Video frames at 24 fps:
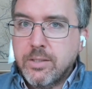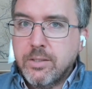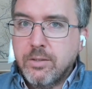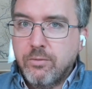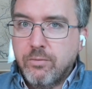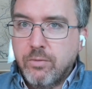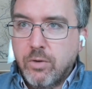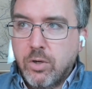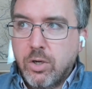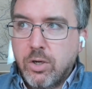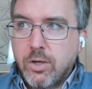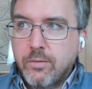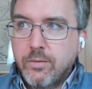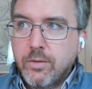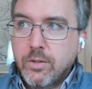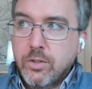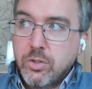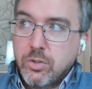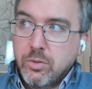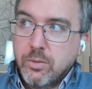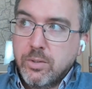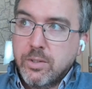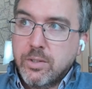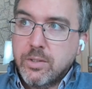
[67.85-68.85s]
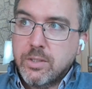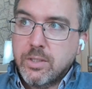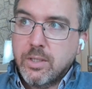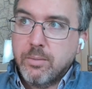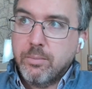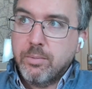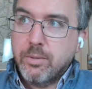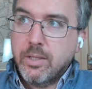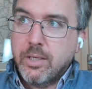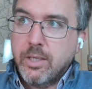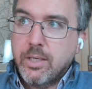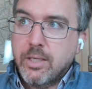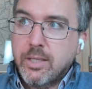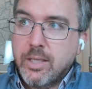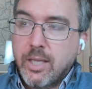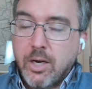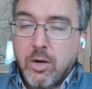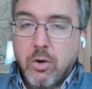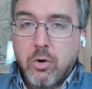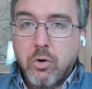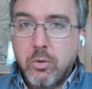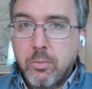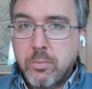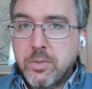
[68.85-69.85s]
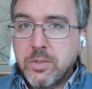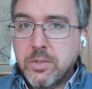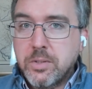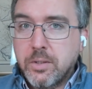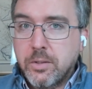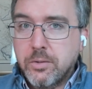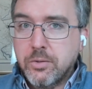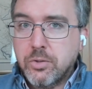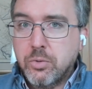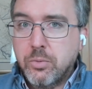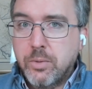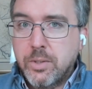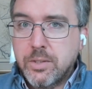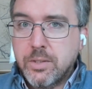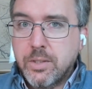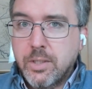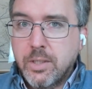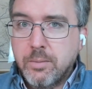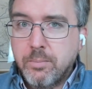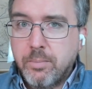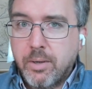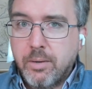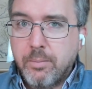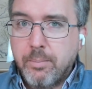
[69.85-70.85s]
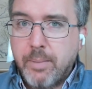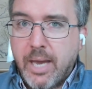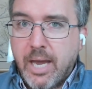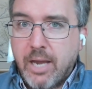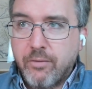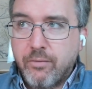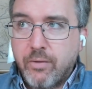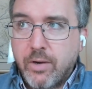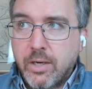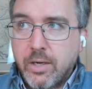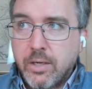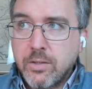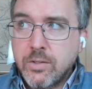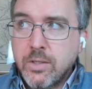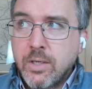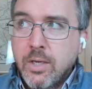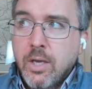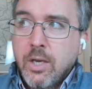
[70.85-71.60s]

involved in doing something that it hopes is altruistic, but it backfires.